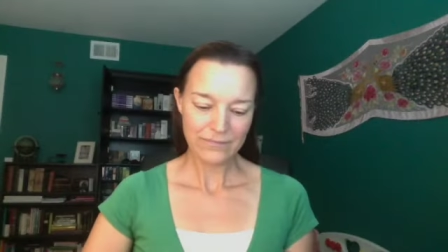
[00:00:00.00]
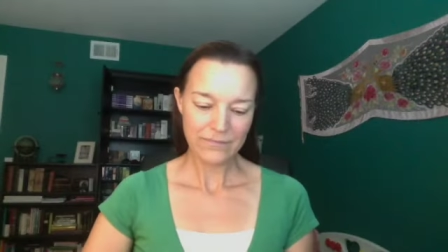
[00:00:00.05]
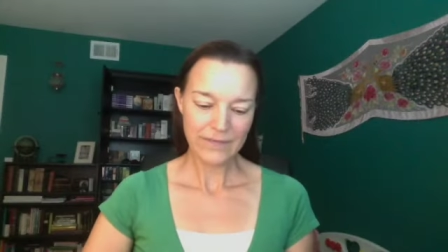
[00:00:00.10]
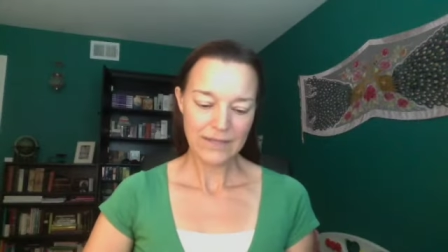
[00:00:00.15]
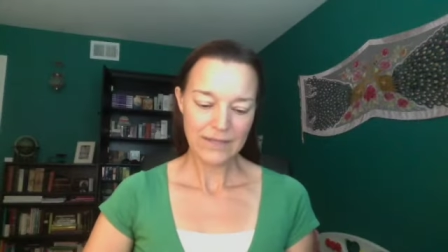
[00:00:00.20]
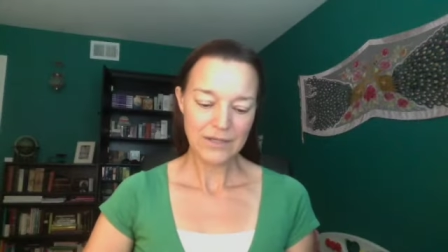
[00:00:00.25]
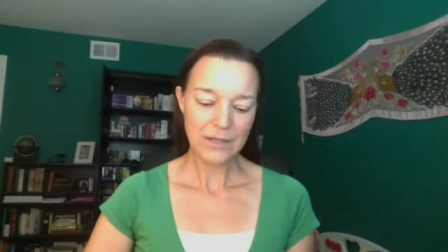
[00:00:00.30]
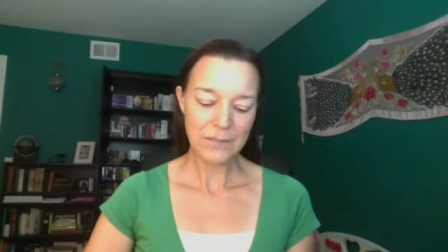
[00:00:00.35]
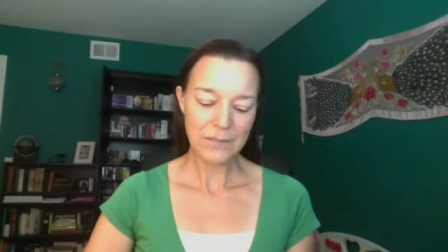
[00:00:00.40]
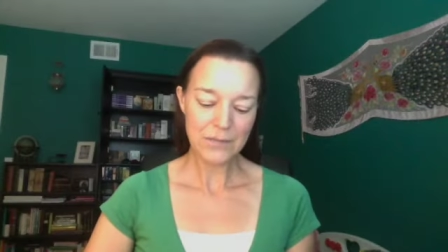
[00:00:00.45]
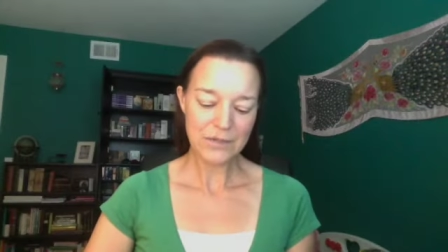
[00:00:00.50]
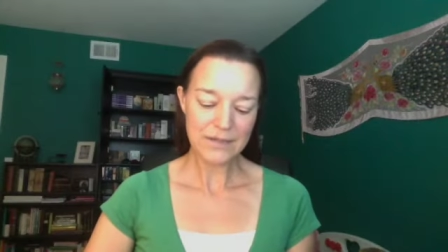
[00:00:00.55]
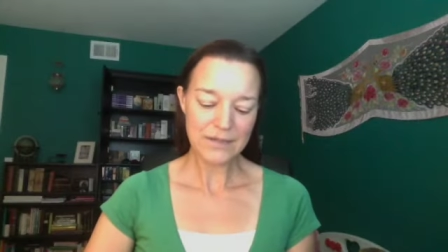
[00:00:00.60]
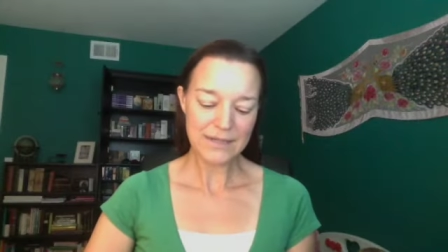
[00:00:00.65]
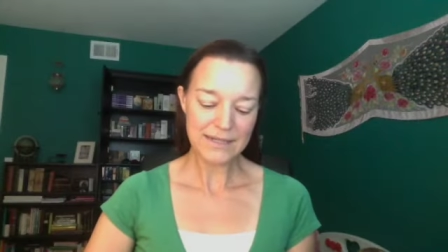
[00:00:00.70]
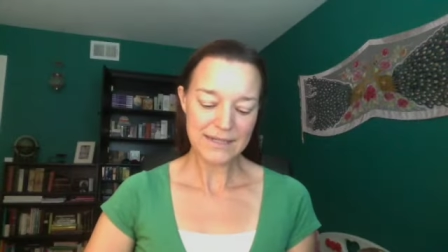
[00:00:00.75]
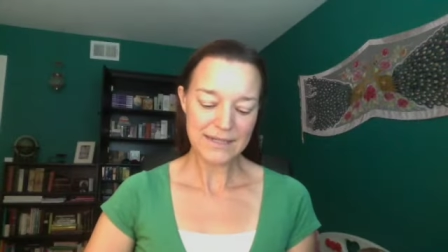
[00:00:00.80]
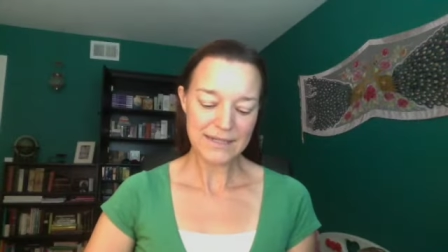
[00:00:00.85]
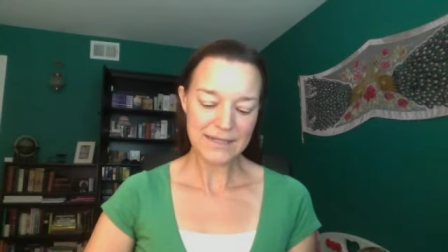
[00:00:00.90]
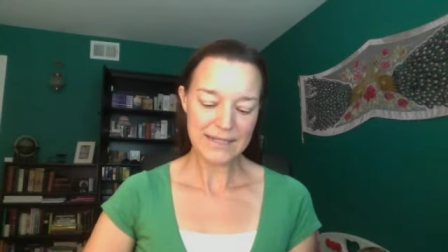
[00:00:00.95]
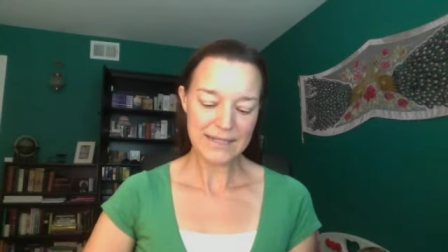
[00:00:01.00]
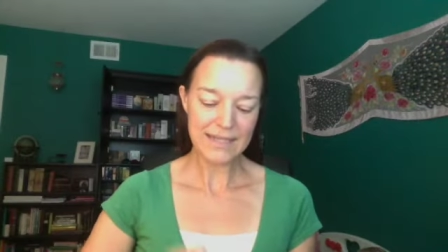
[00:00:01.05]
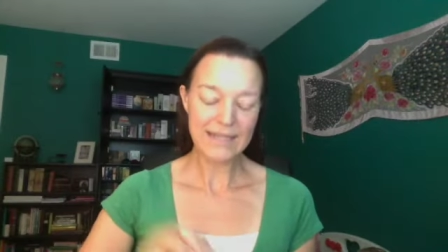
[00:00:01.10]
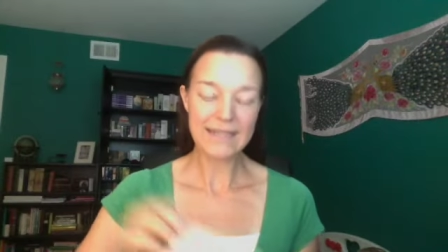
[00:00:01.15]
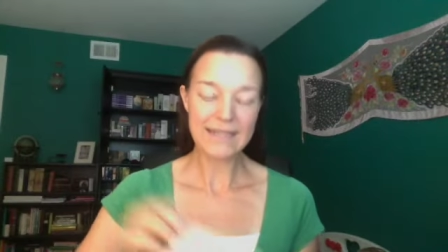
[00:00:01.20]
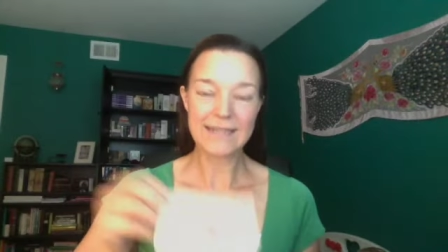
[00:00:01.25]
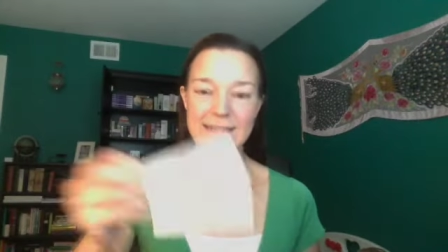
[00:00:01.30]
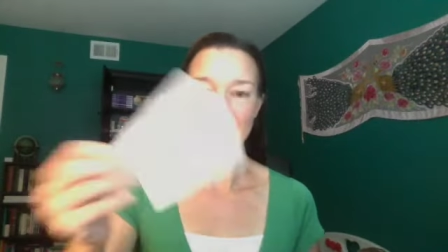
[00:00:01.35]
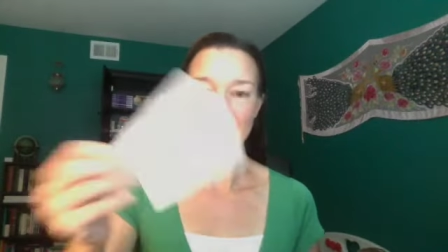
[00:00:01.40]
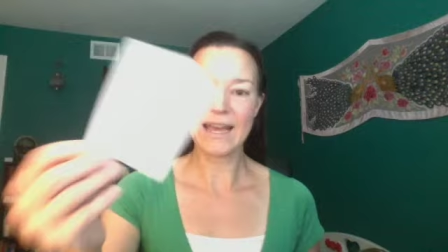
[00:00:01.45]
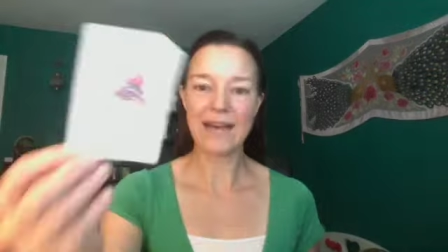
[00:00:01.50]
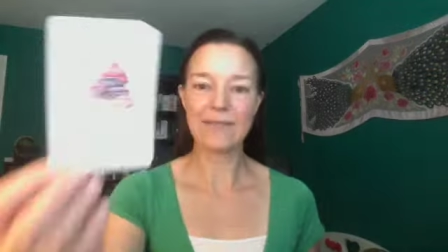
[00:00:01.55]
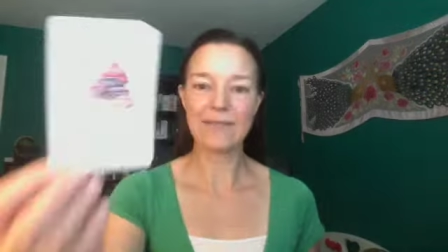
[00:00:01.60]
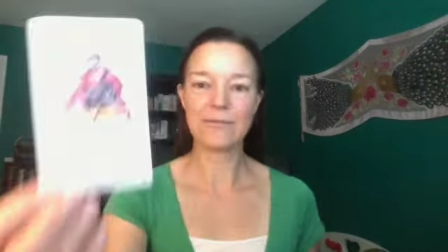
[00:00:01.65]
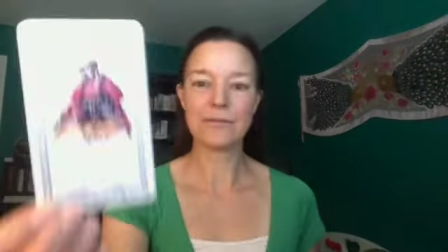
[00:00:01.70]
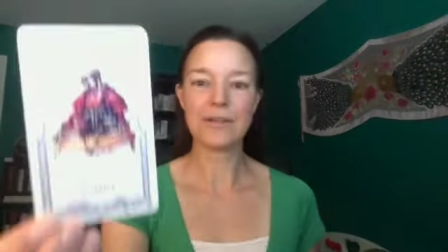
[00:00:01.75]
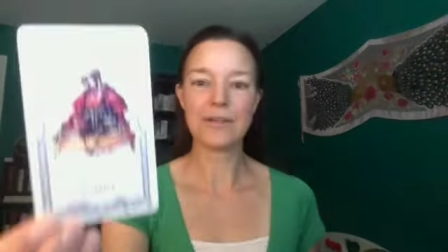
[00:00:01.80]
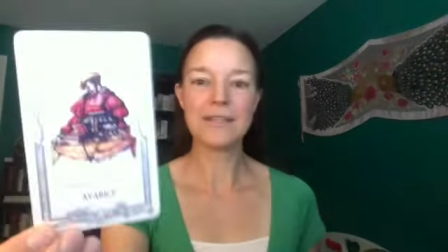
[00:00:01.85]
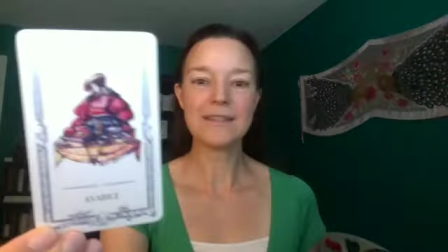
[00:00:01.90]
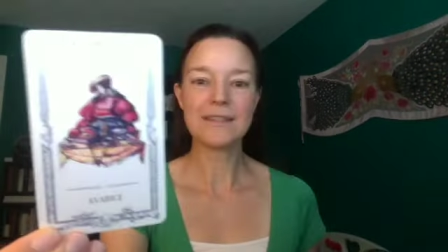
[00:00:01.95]
Number 60 is
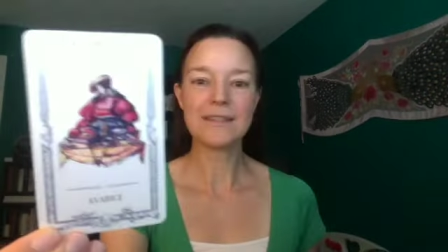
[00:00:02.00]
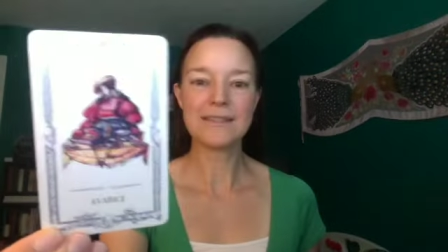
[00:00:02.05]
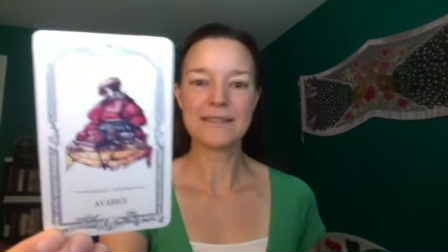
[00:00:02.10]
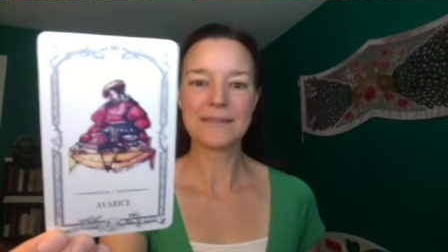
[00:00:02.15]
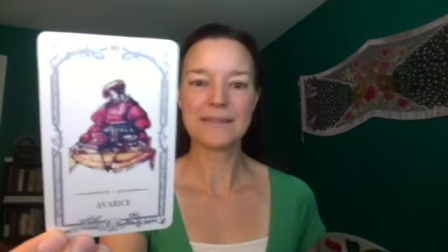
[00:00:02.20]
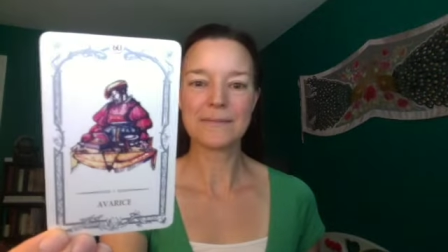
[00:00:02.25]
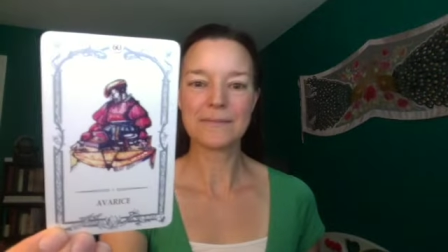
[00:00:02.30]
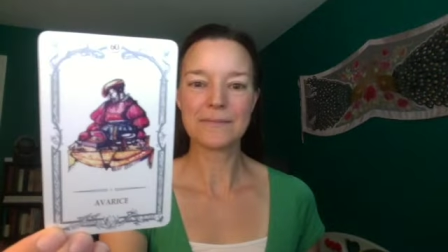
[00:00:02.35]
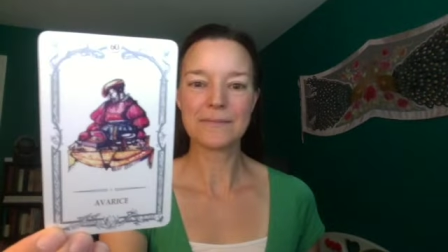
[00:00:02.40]
Avarice.